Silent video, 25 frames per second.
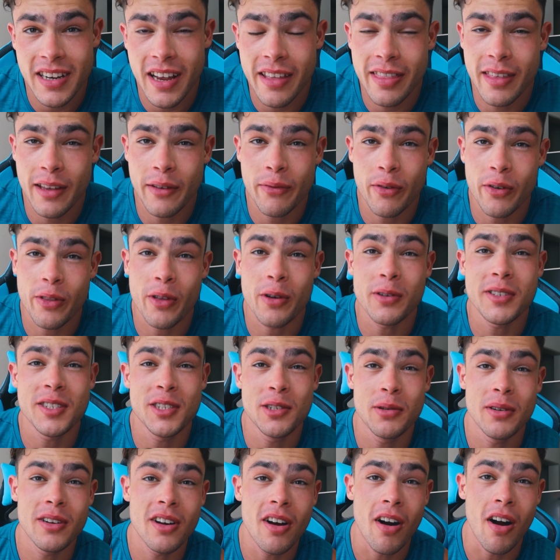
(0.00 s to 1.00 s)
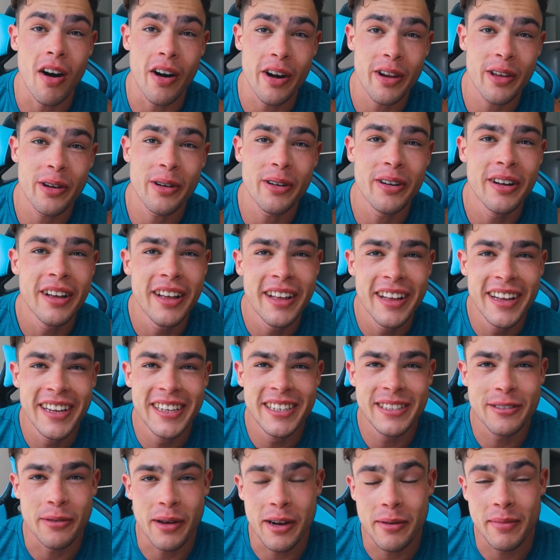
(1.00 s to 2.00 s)
I think for those doing cardio,
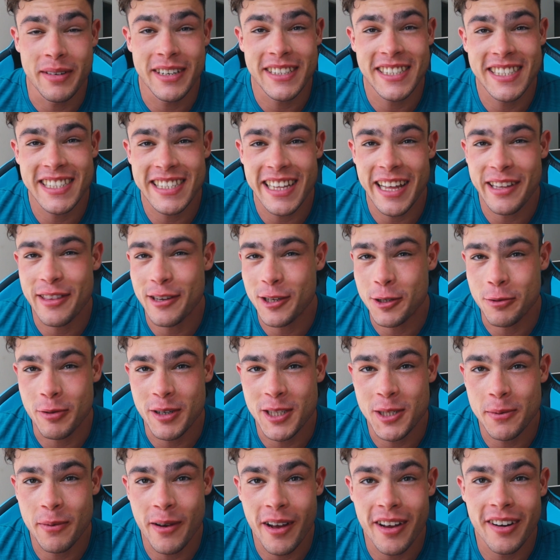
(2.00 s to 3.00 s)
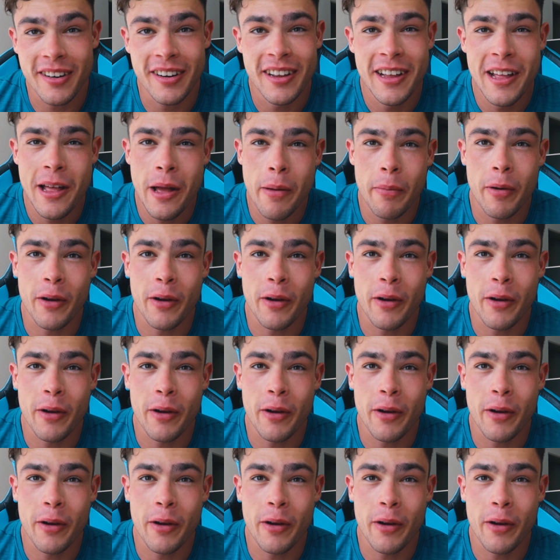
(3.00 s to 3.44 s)
20 minutes is like the sweet spot.